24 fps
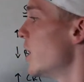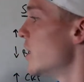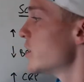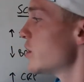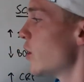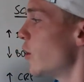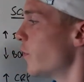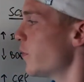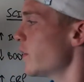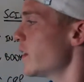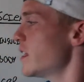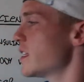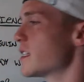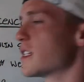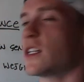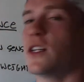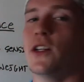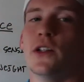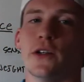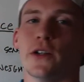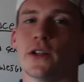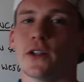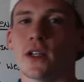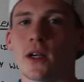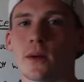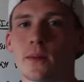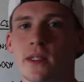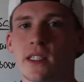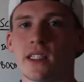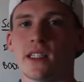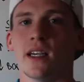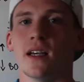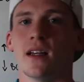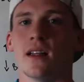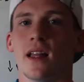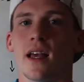So hopefully this cleared up
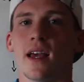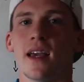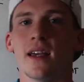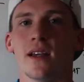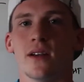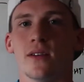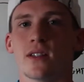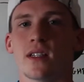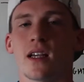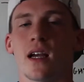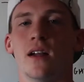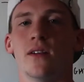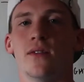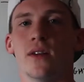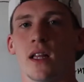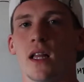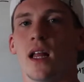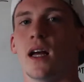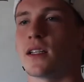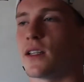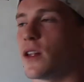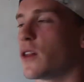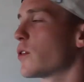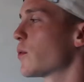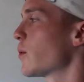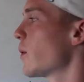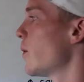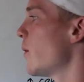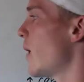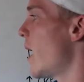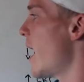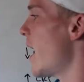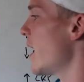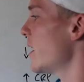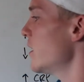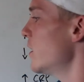CLA. It was kind of a lot to
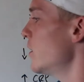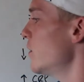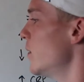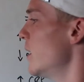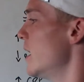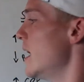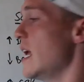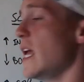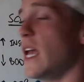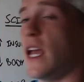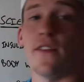throw at you.